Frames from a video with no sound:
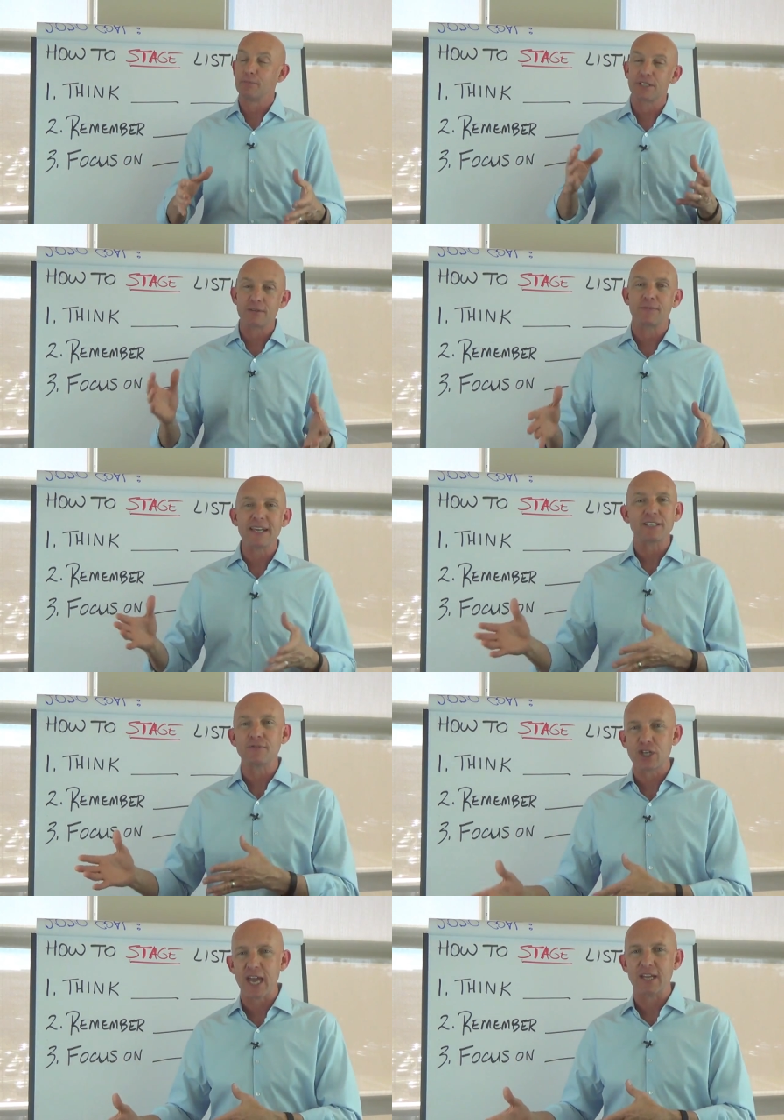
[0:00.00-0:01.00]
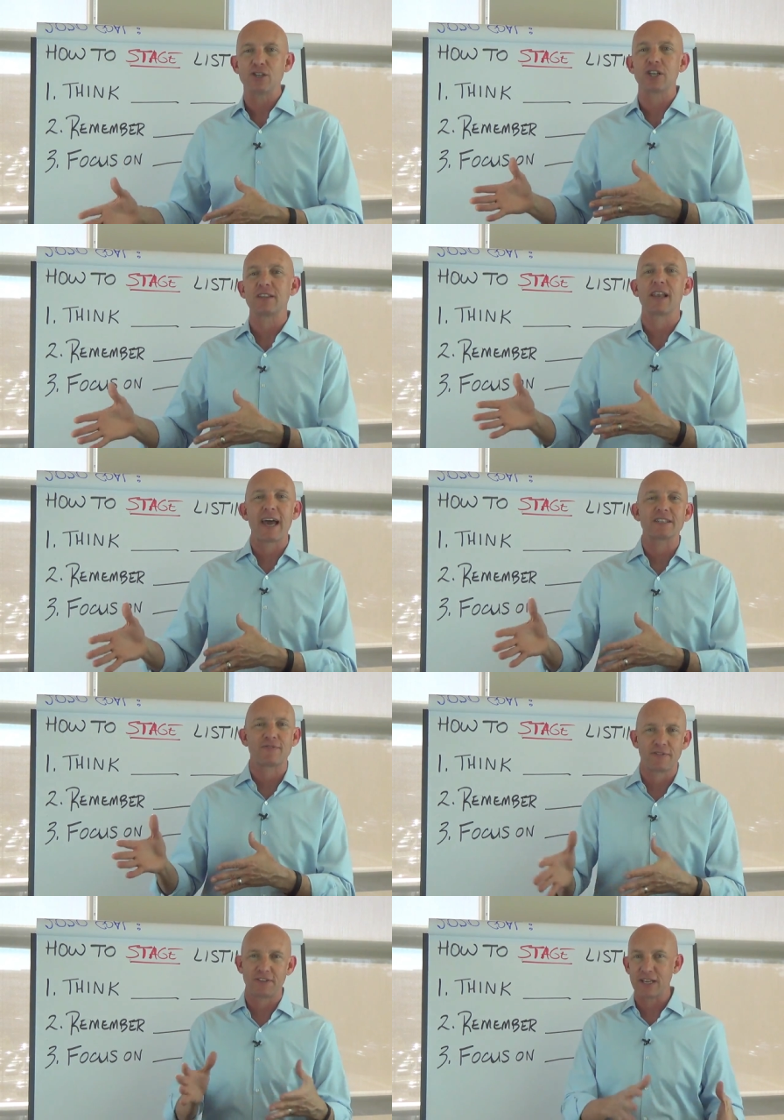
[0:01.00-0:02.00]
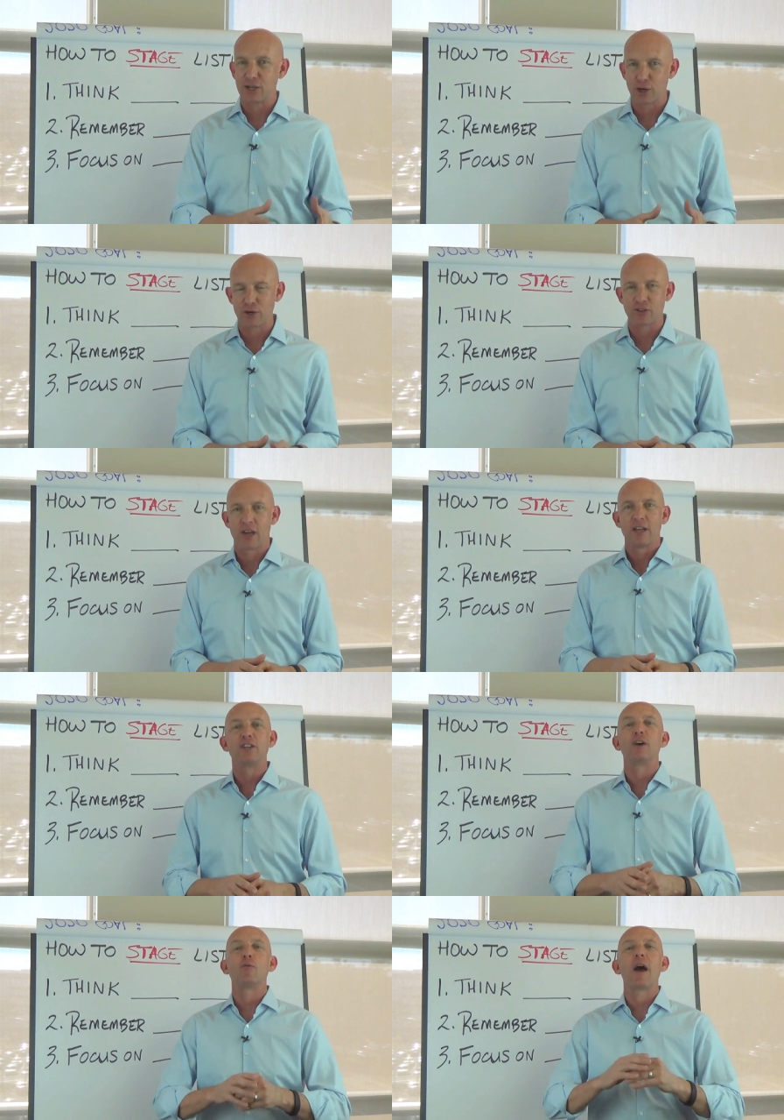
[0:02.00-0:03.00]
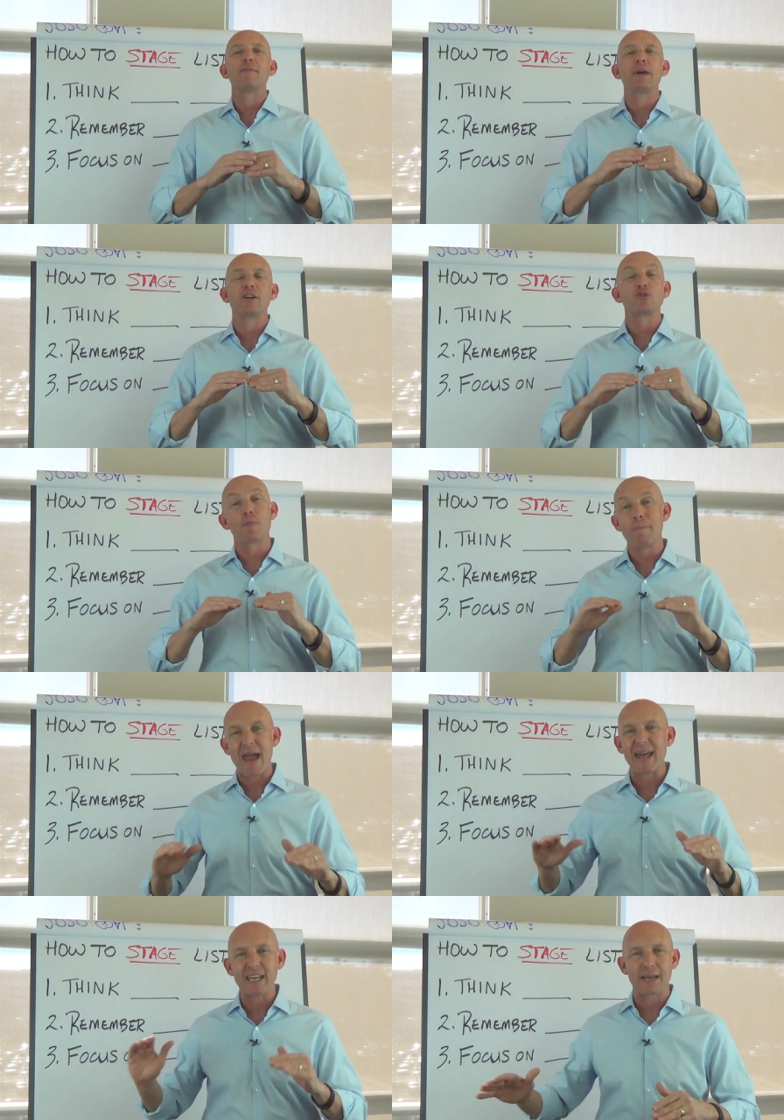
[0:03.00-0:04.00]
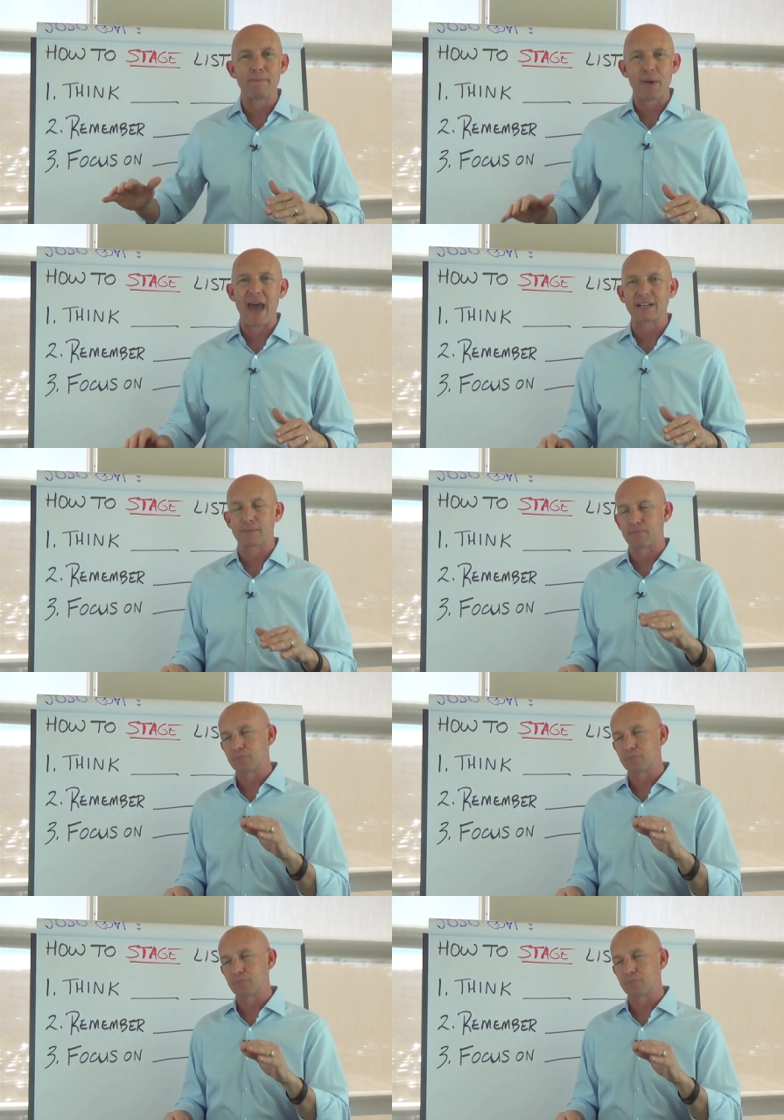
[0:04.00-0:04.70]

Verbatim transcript: But some things have changed in the last 15 years that have made a dramatic impact